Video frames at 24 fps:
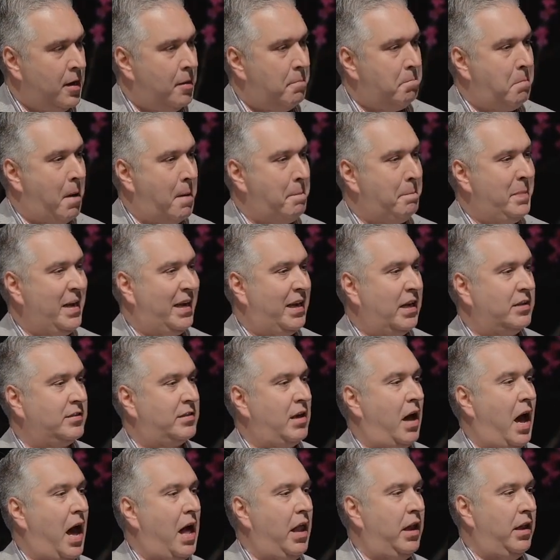but because
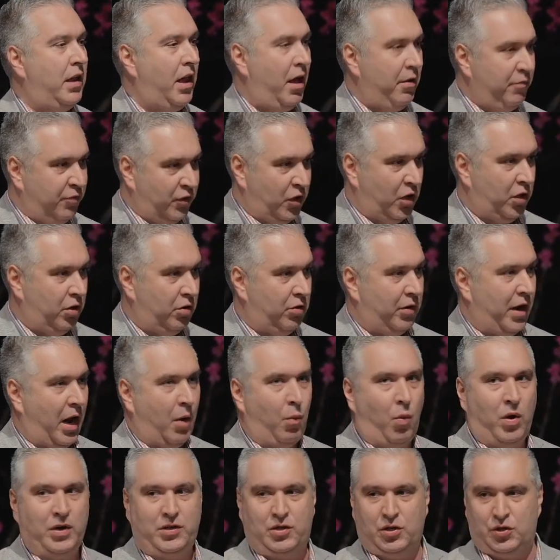I love you and I
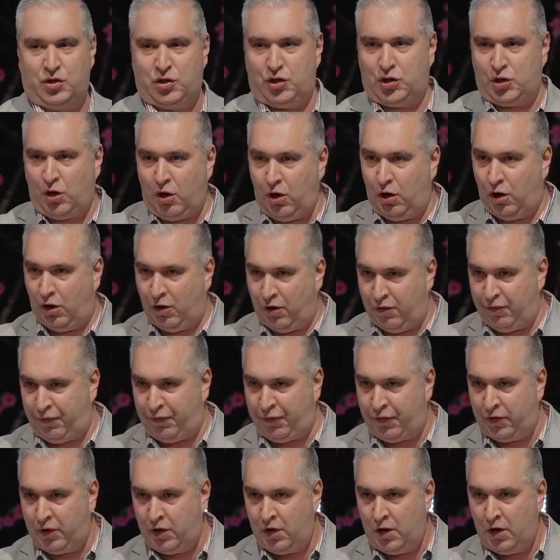want to serve
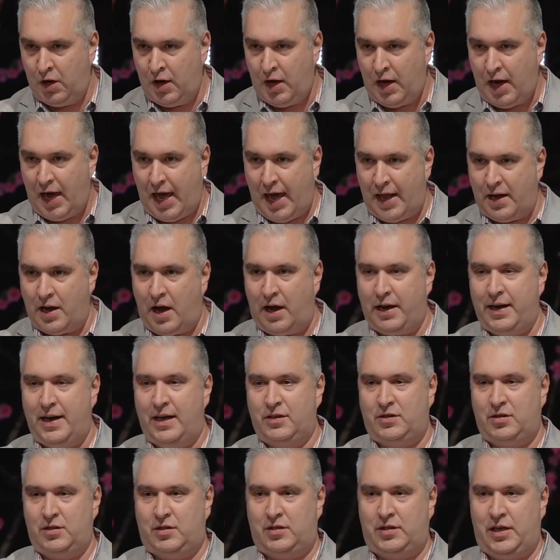and not
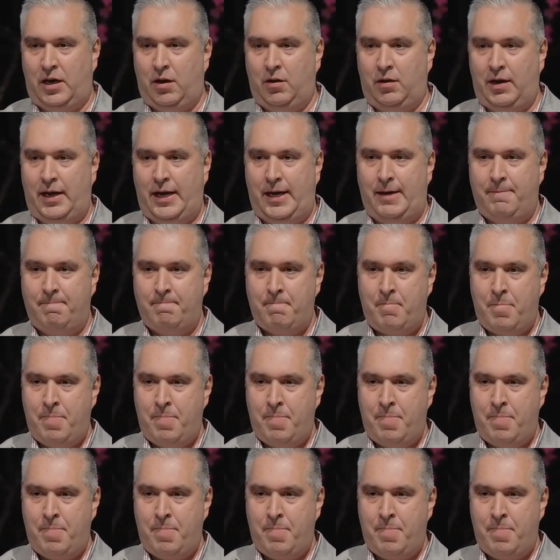necessarily